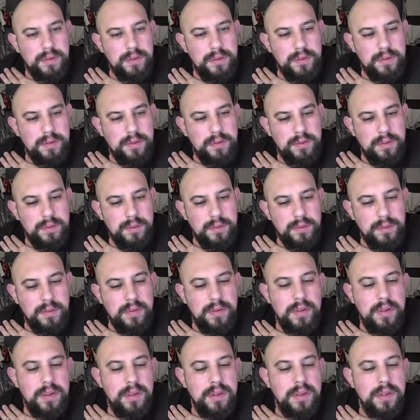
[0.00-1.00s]

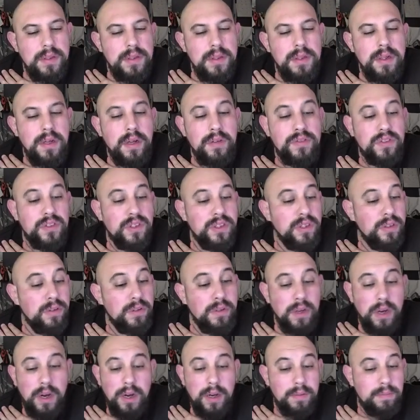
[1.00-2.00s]
I've still got
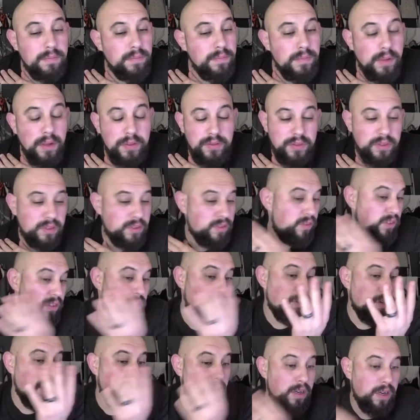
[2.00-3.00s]
a
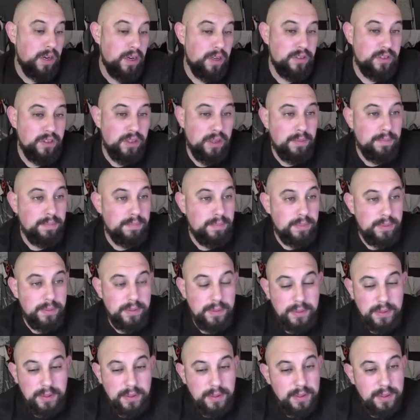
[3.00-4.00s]
Garchomp.
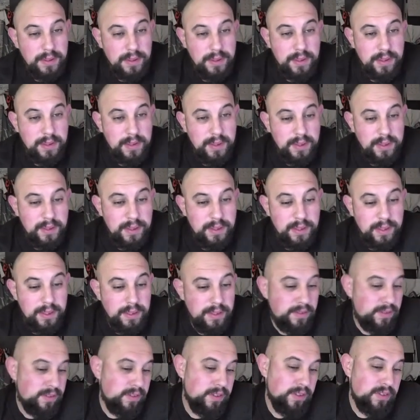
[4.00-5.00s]
It's
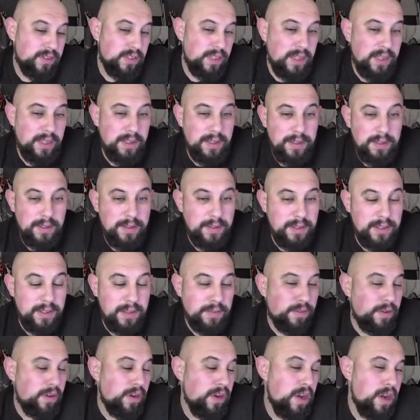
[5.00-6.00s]
nutty. They're probably
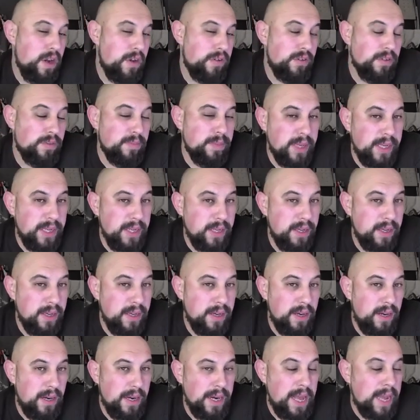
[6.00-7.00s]
owning me. And I
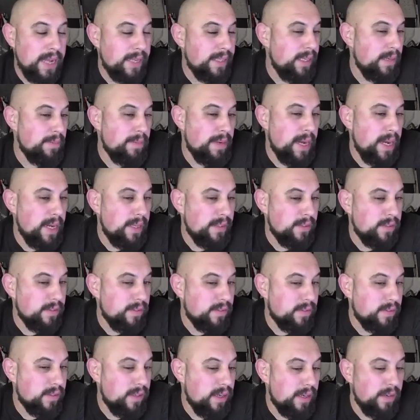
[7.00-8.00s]
had it in my hands. And
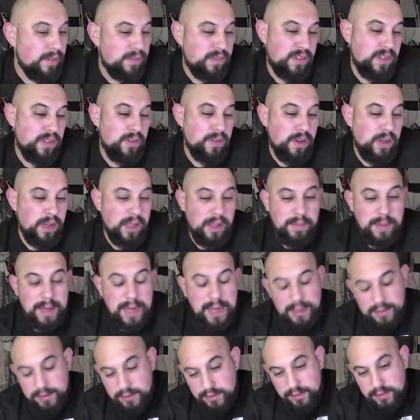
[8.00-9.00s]
I've still got it in my
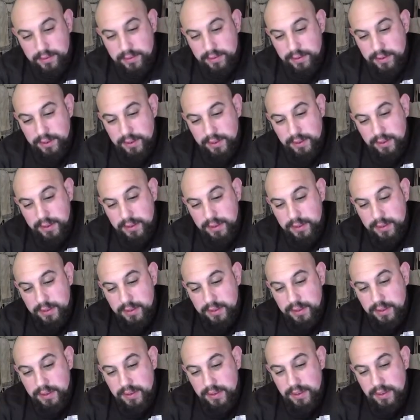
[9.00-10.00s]
hands. I've got an